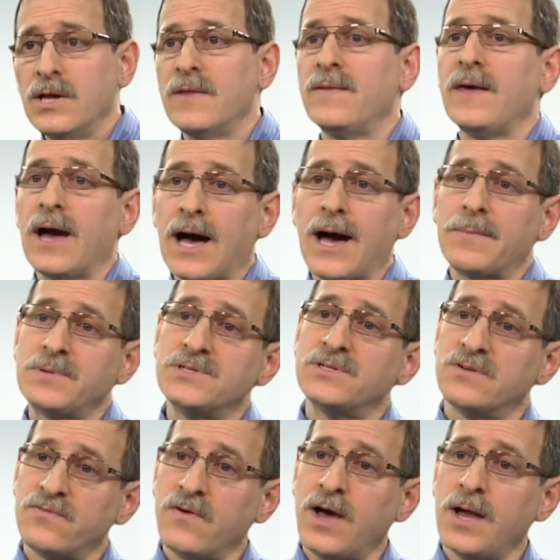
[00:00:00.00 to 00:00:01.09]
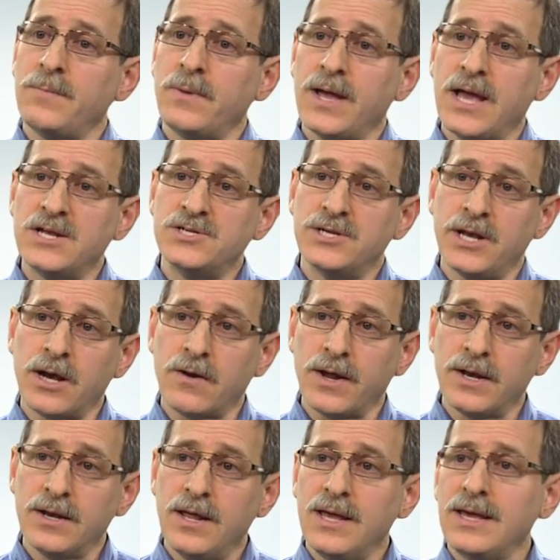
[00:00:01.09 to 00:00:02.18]
the options defined by
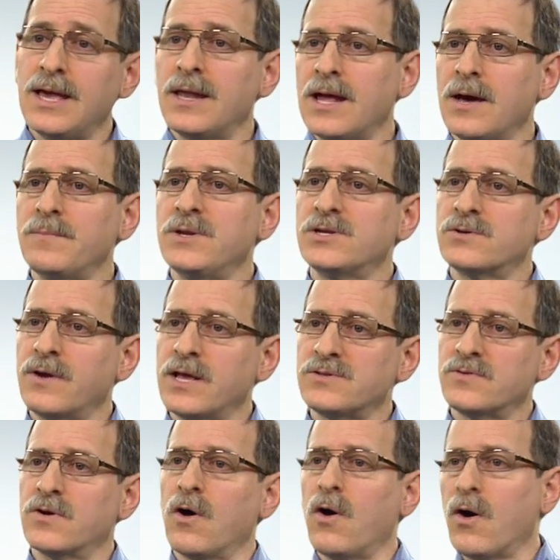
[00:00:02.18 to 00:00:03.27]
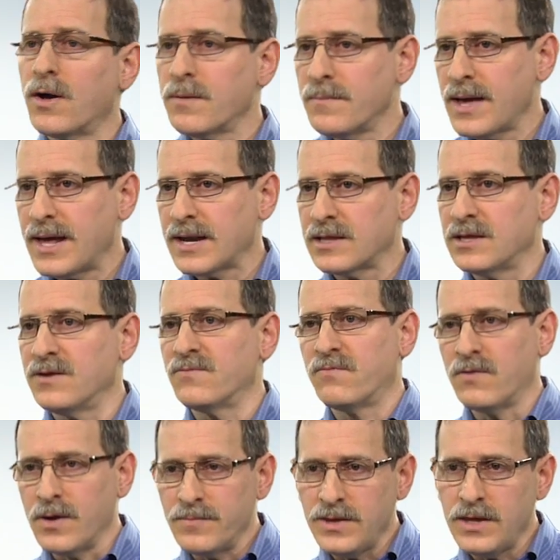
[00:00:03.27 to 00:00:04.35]
engineering can now be transferred automatically
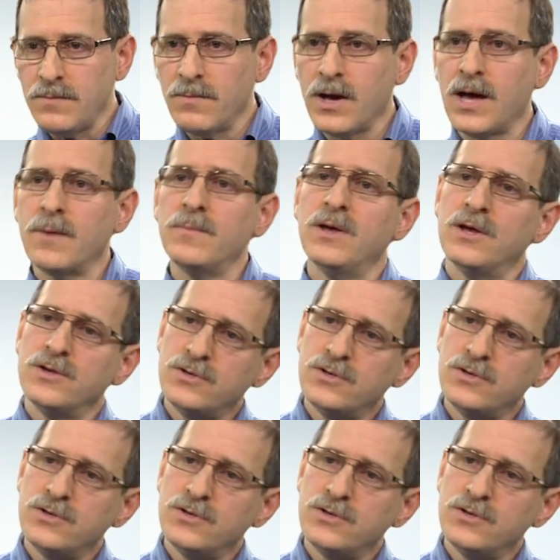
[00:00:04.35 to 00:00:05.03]
from the EBOM